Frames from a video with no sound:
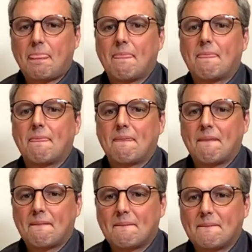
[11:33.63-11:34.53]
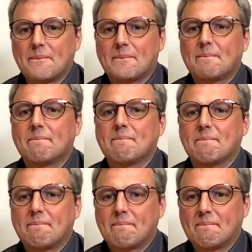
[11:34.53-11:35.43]

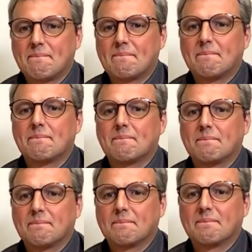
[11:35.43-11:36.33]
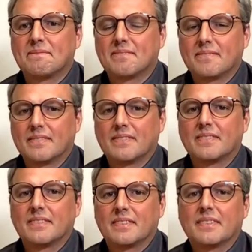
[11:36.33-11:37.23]

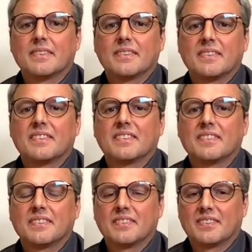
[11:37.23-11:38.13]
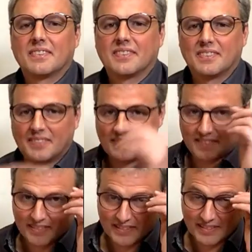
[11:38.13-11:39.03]

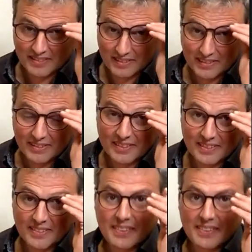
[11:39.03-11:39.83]
[no speech]